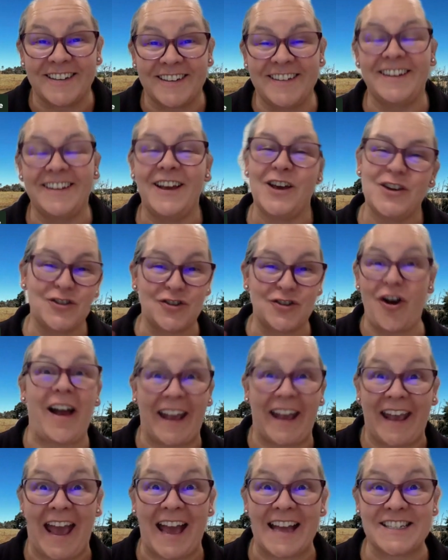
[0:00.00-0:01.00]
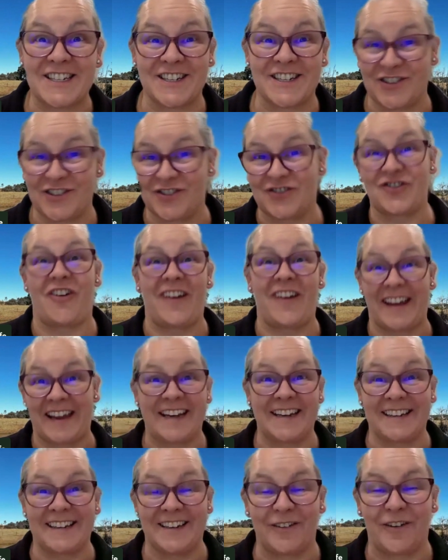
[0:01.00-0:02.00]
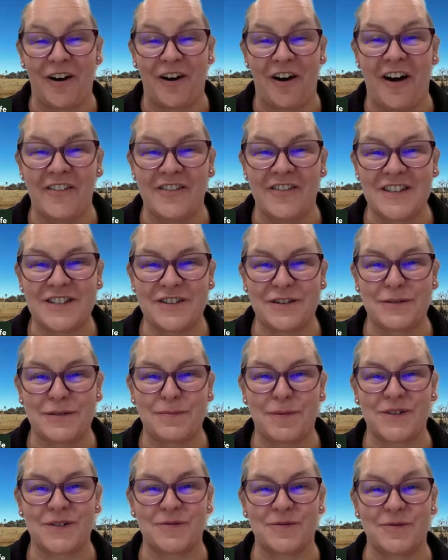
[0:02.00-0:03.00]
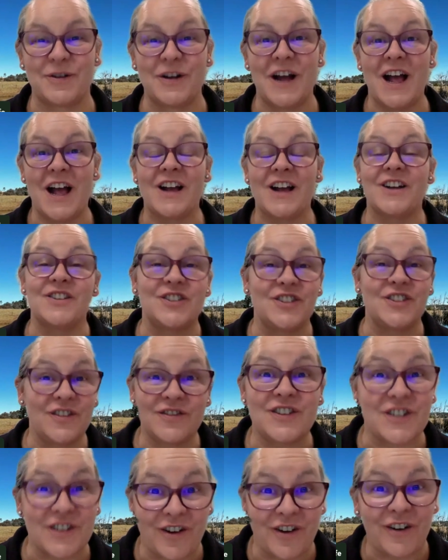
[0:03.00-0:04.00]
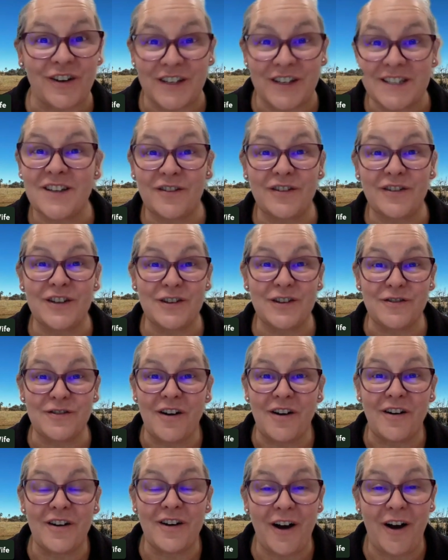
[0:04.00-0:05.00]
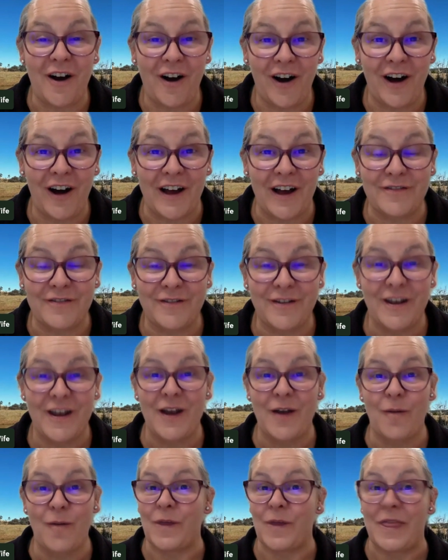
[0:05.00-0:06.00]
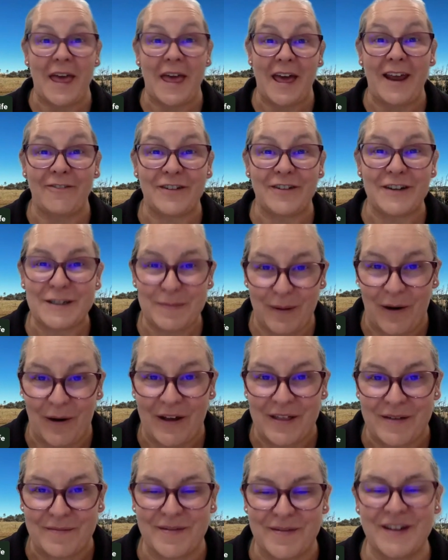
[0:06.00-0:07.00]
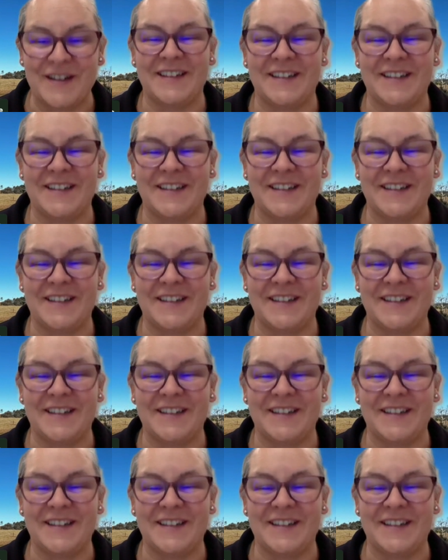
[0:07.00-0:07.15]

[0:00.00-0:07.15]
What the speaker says: You try and catch it and you try and get it into a hive as soon as possible, because you've just got yourself a new hive without having to buy them.